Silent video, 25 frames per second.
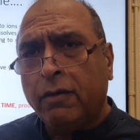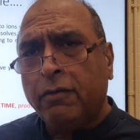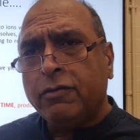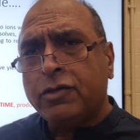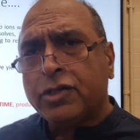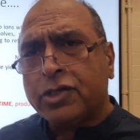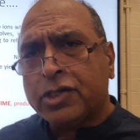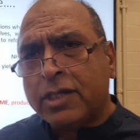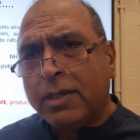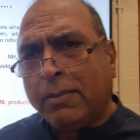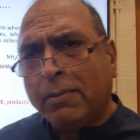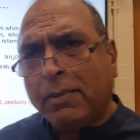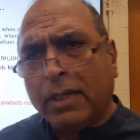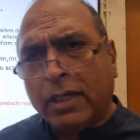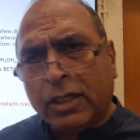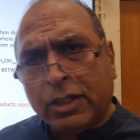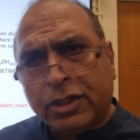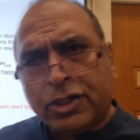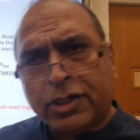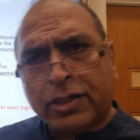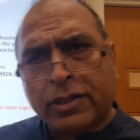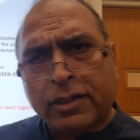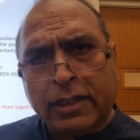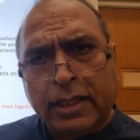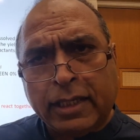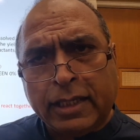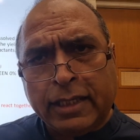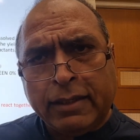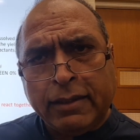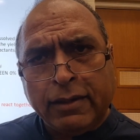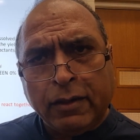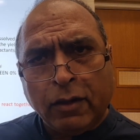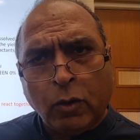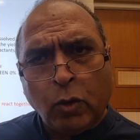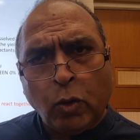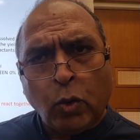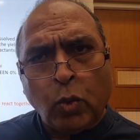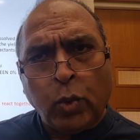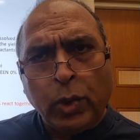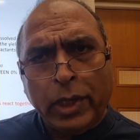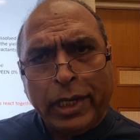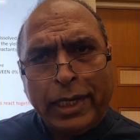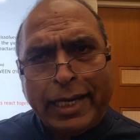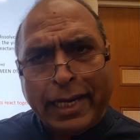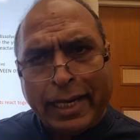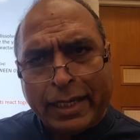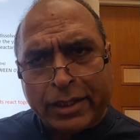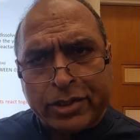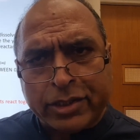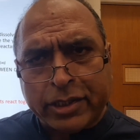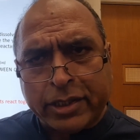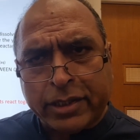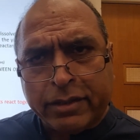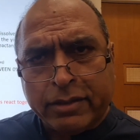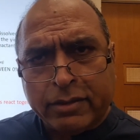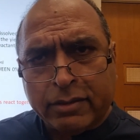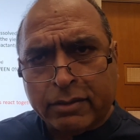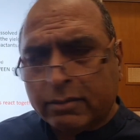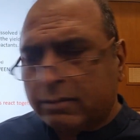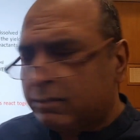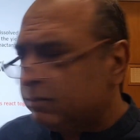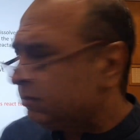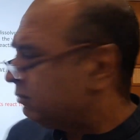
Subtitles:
similar to the weak acid,